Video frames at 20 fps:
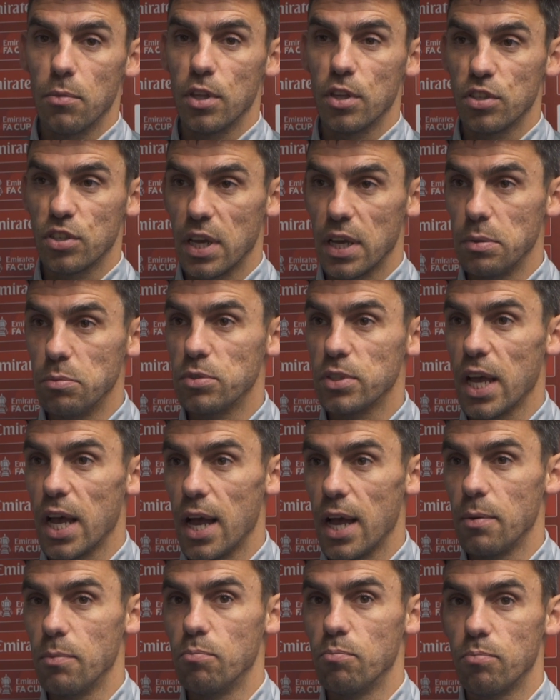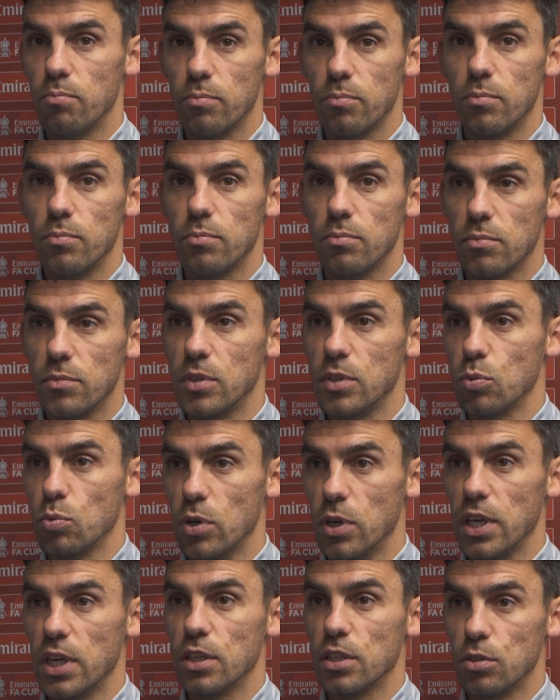at the same time this
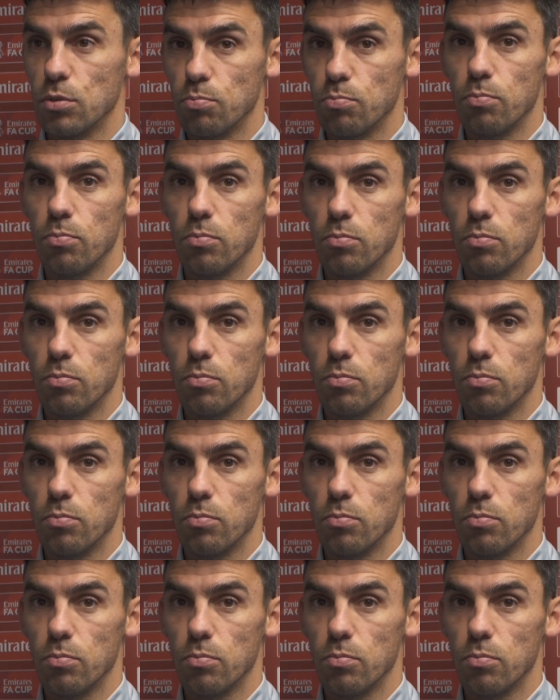week has